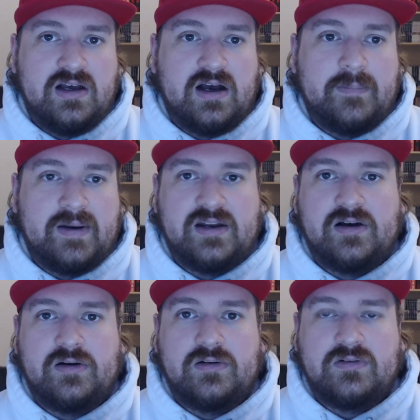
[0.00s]
I
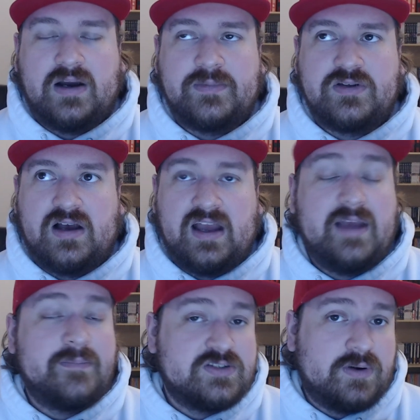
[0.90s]
know I
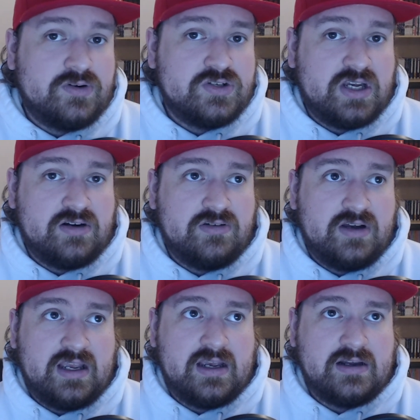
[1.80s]
am a smaller channel,
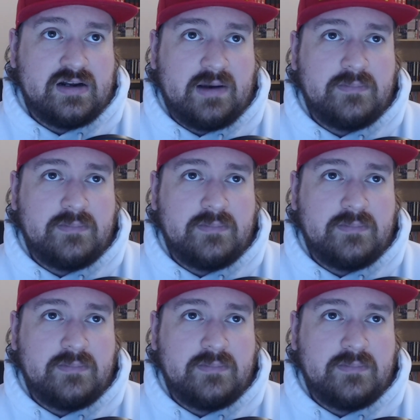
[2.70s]
and